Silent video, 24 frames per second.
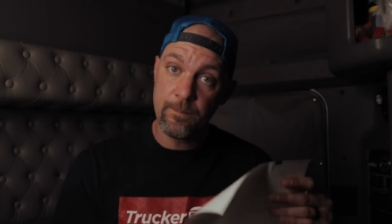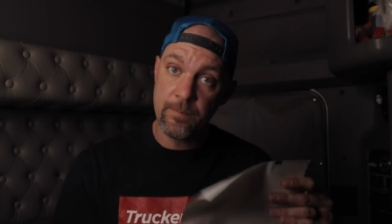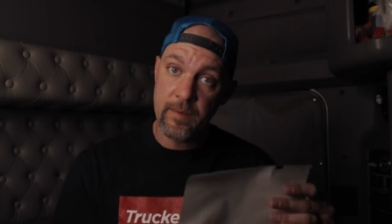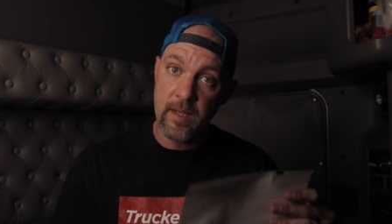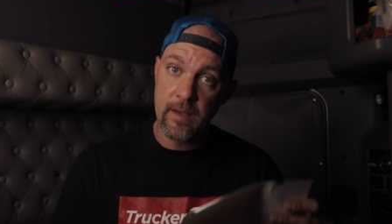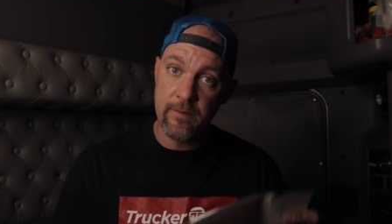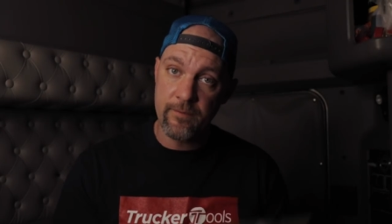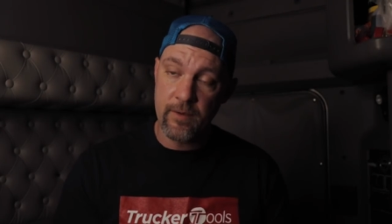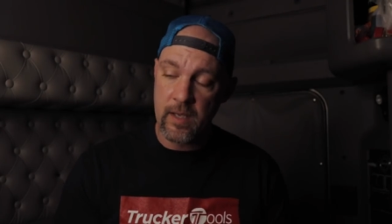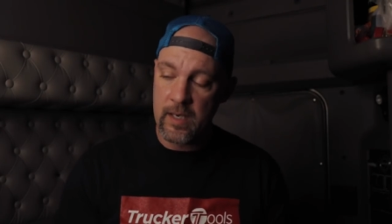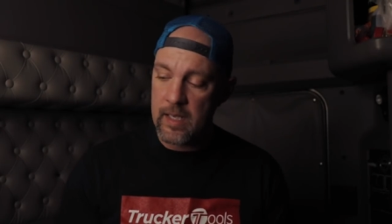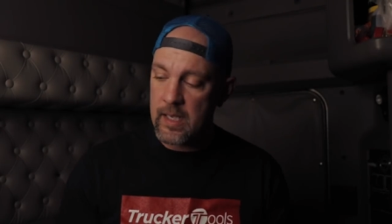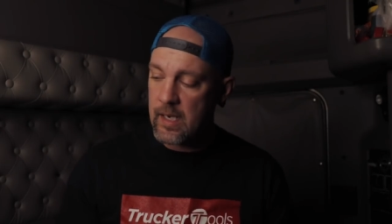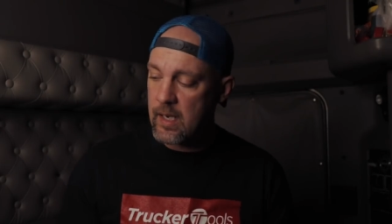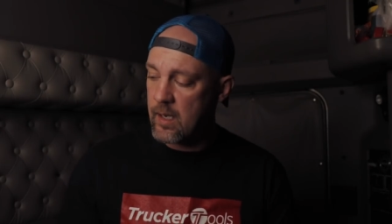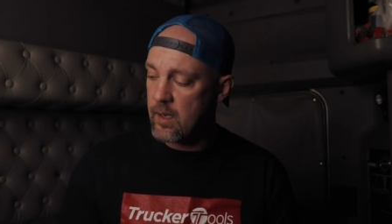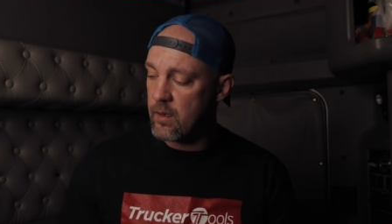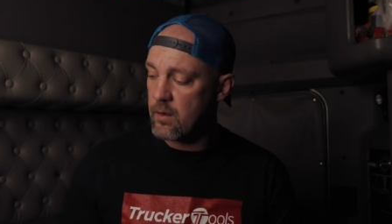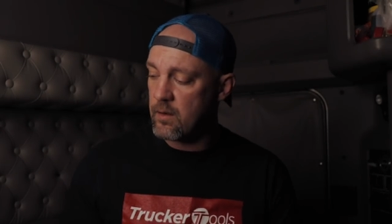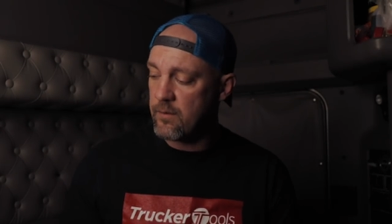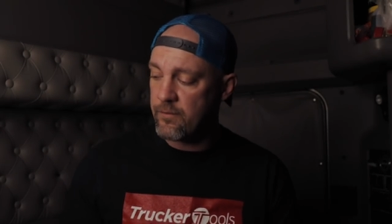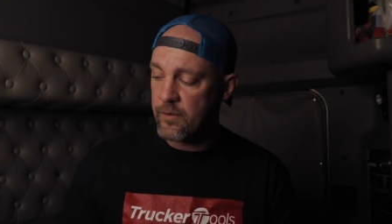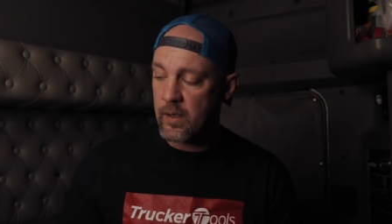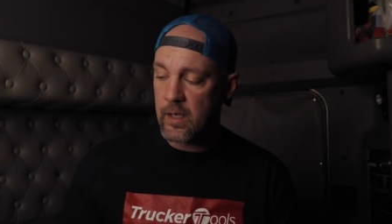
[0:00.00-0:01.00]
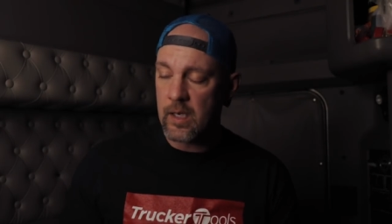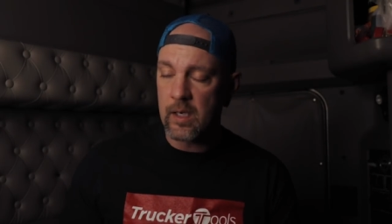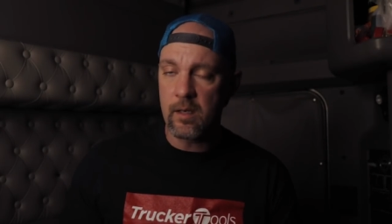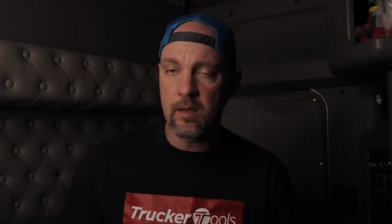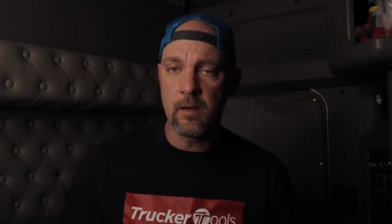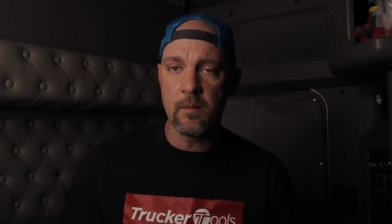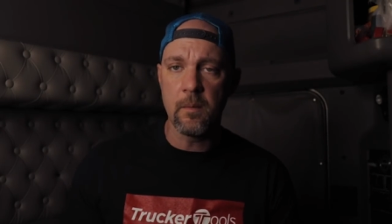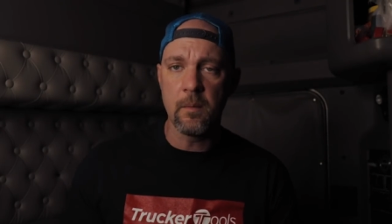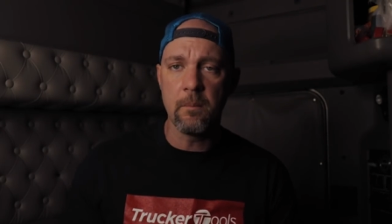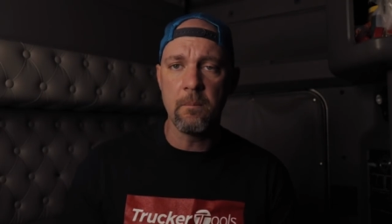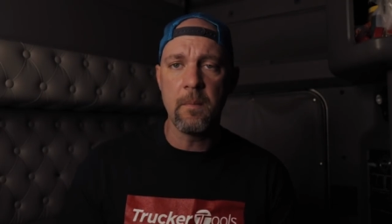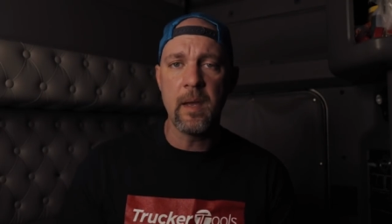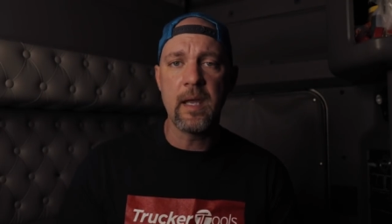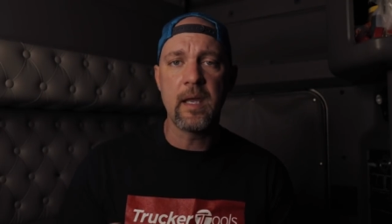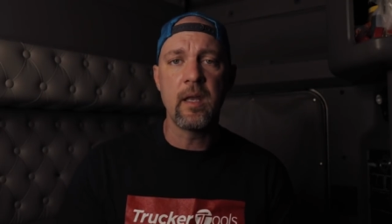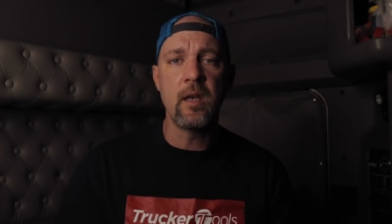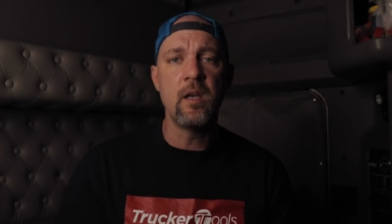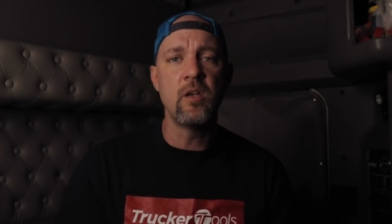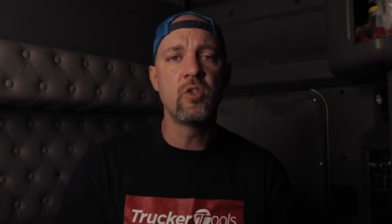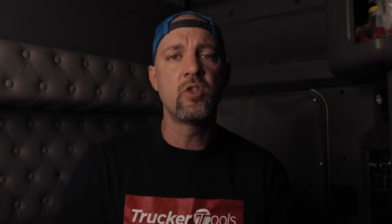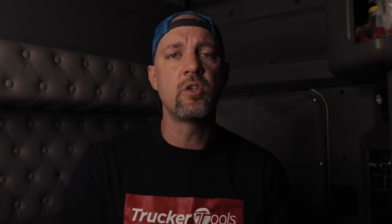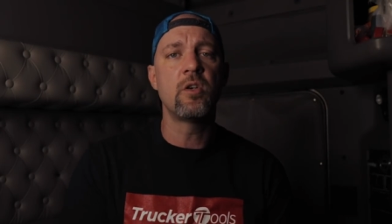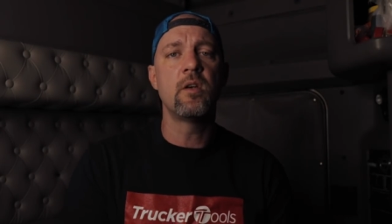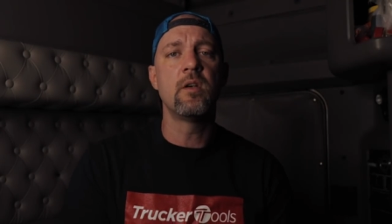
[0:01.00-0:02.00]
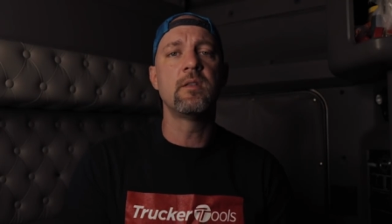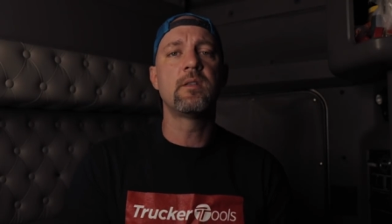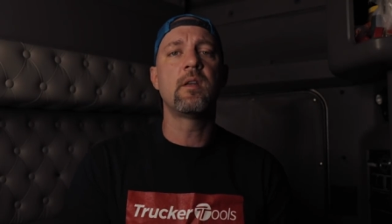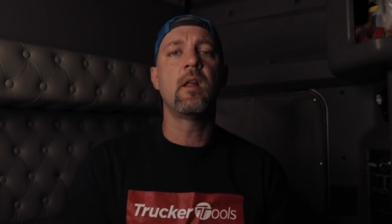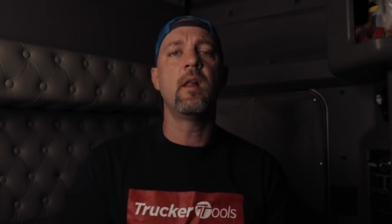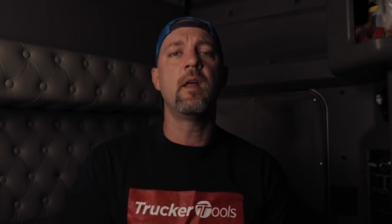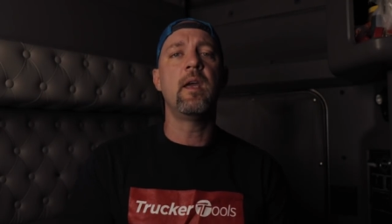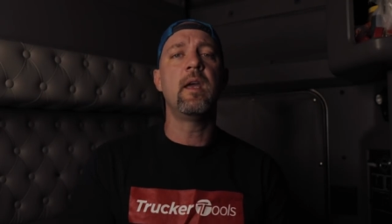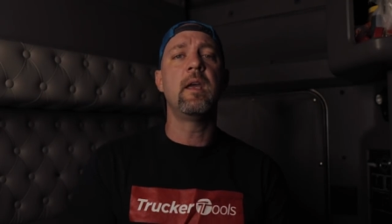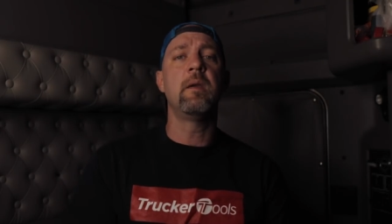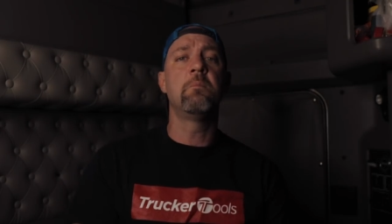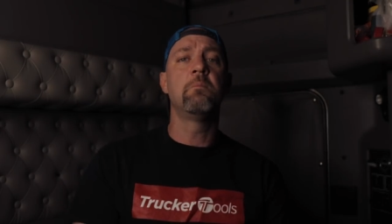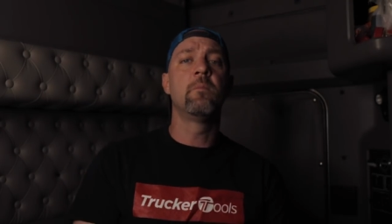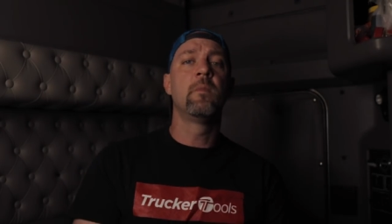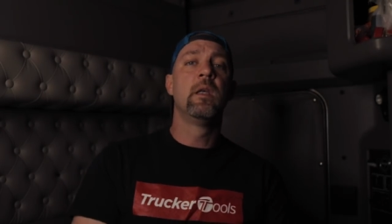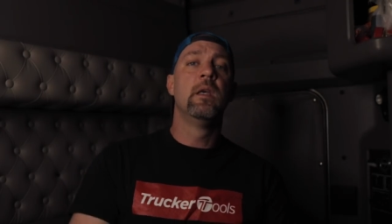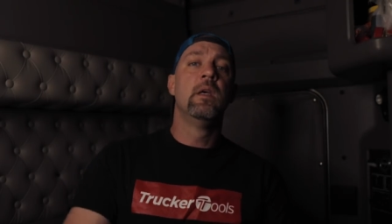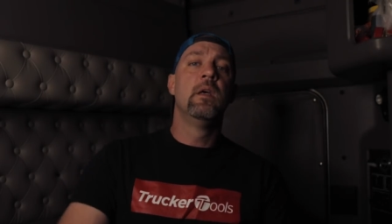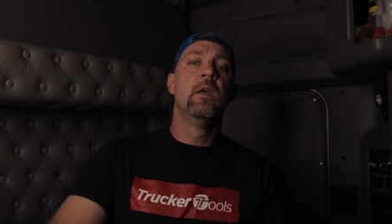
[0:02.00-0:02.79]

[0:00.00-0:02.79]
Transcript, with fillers: if I need it, if I need to make an insurance claim.